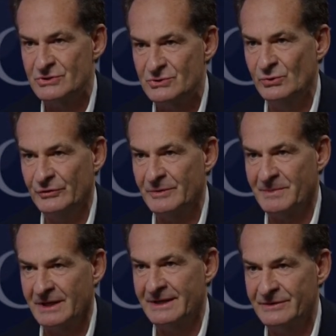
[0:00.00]
short
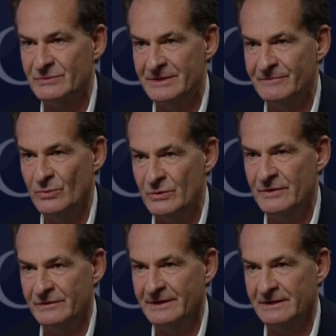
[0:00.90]
supply three, four
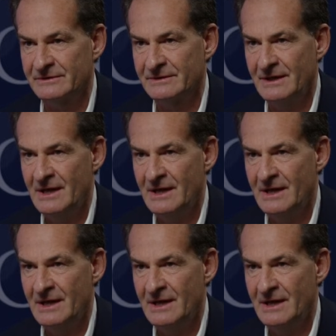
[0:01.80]
years out.